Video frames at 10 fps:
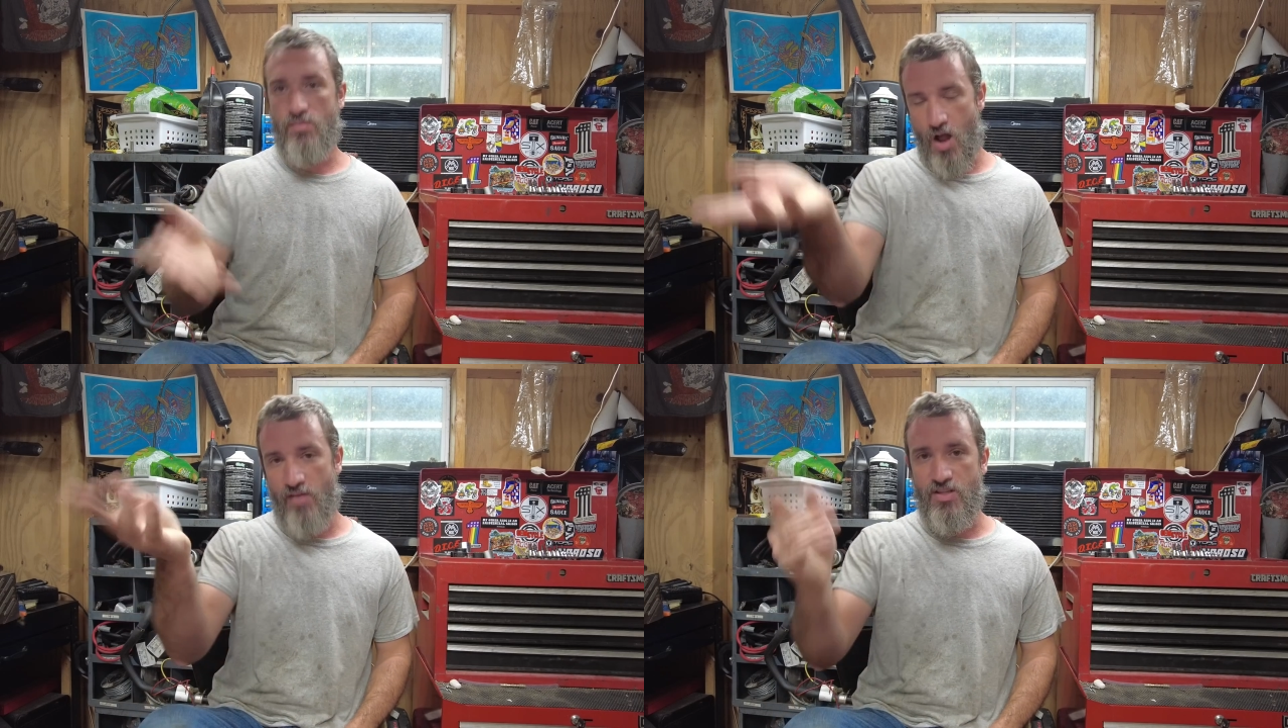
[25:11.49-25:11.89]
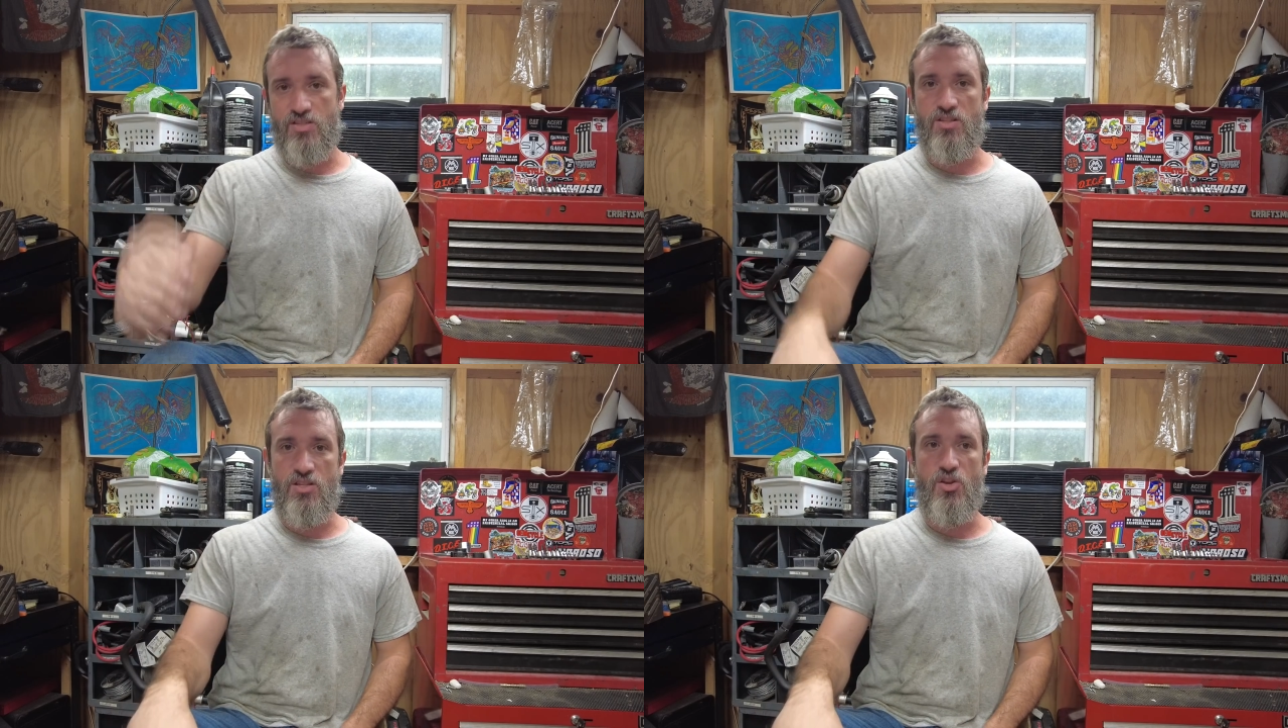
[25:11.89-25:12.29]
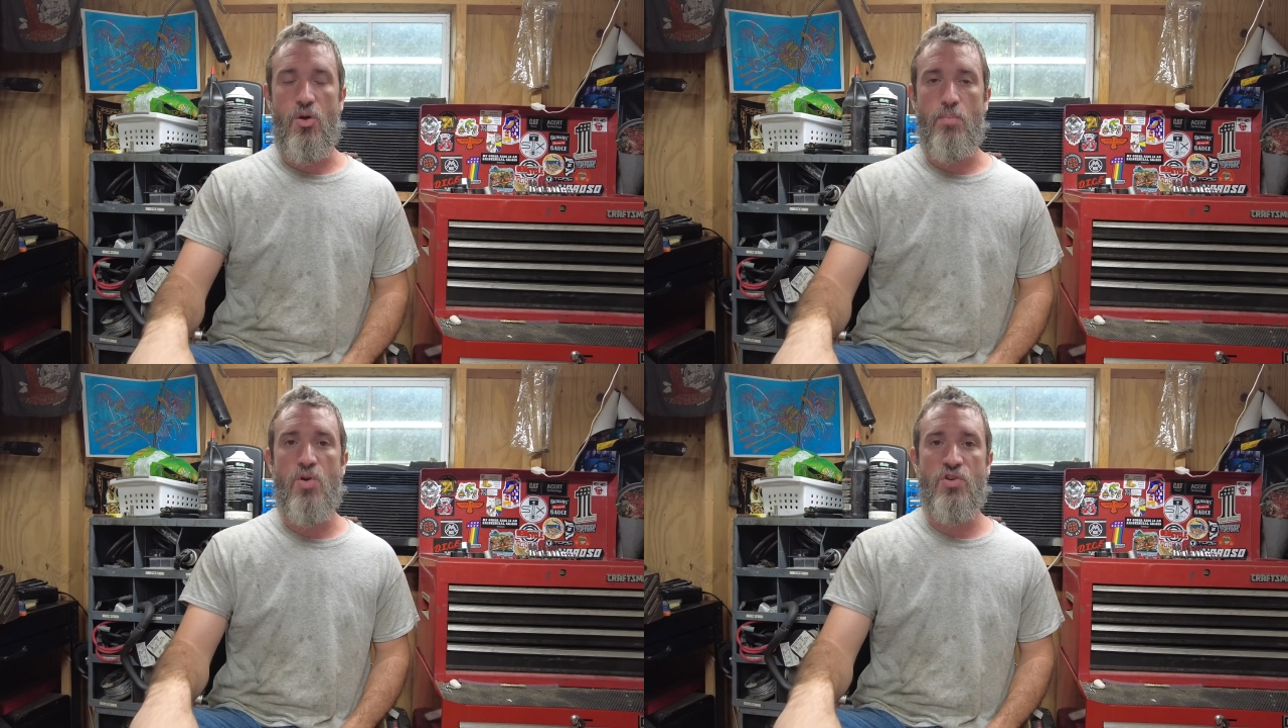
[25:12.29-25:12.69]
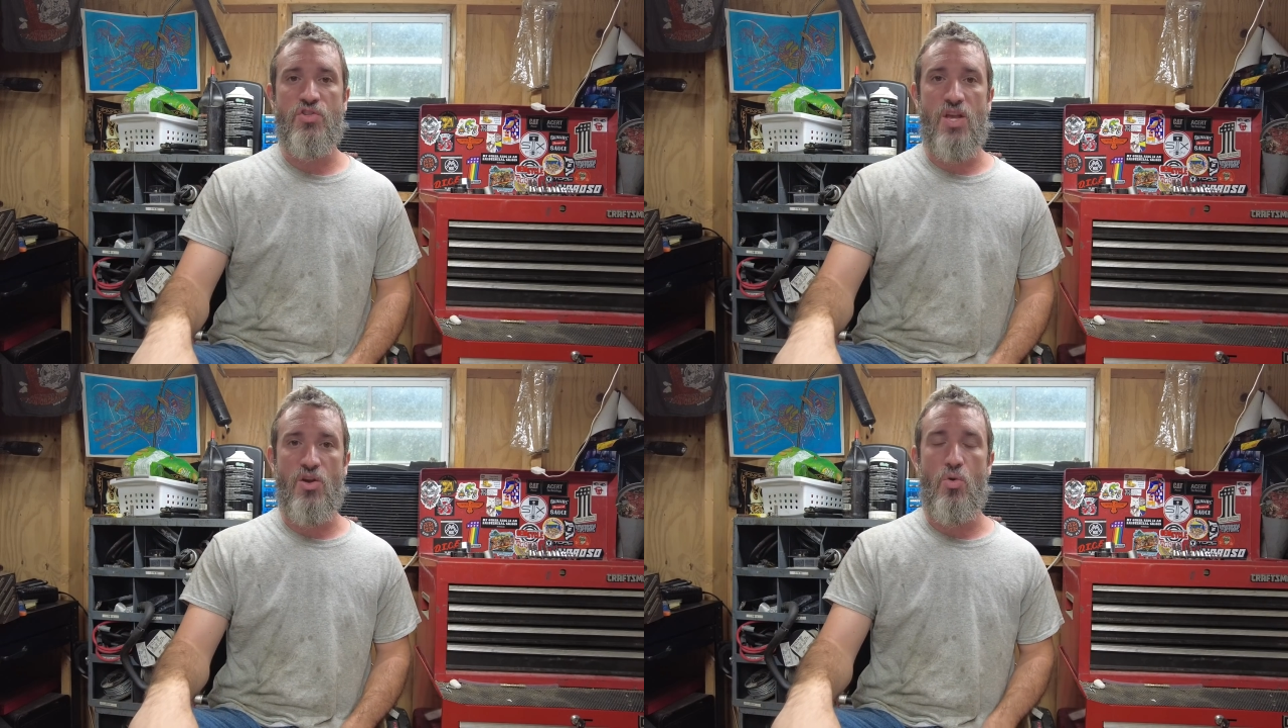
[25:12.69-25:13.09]
obviously, you know,
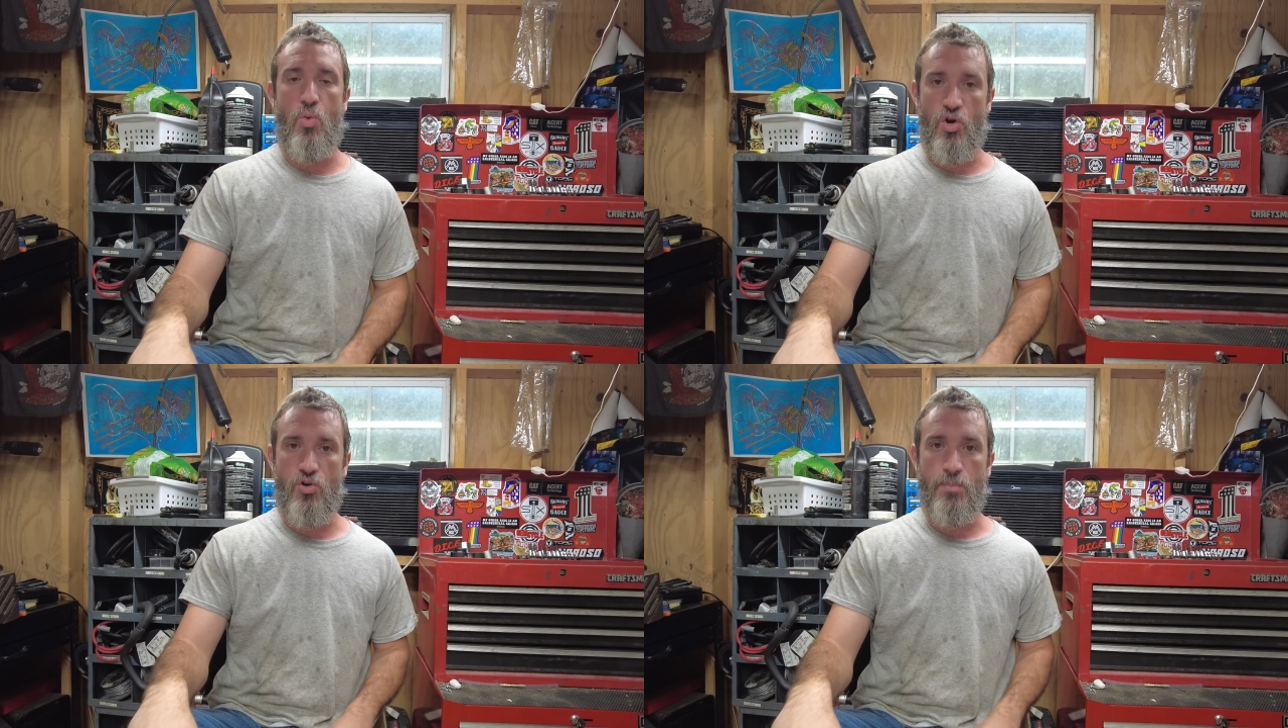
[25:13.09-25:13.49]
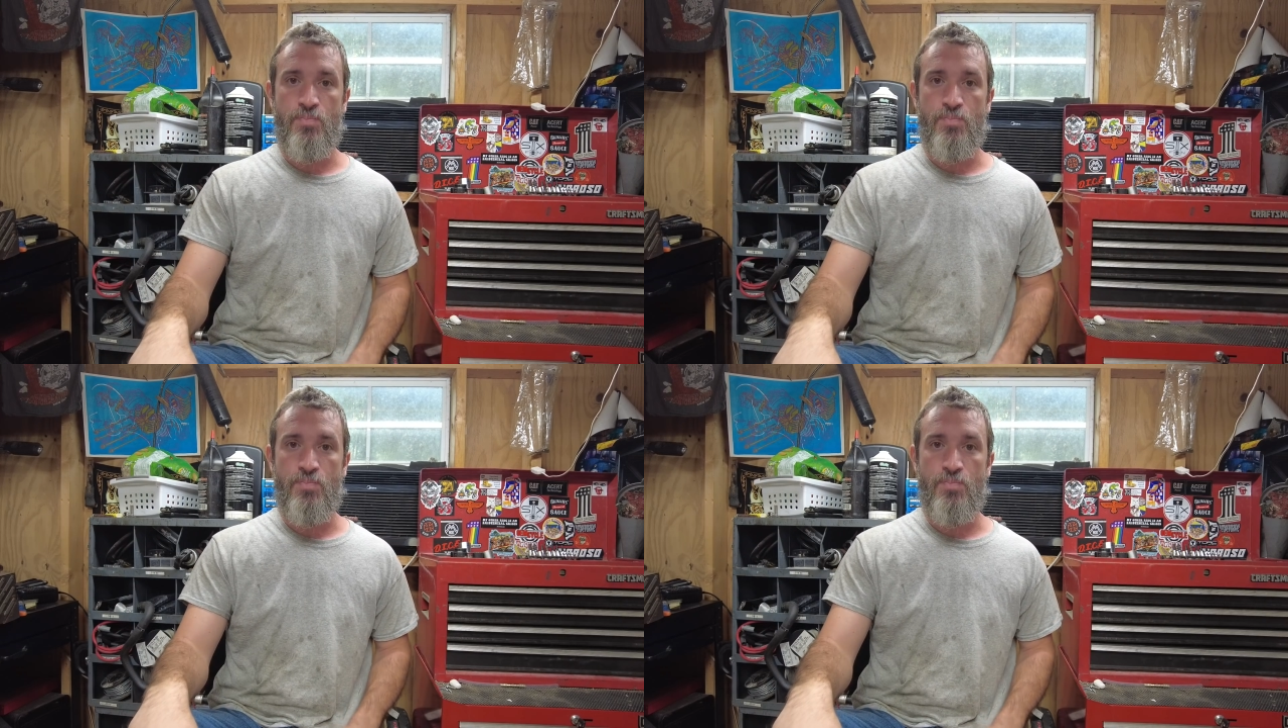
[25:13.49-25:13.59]
motorcycle world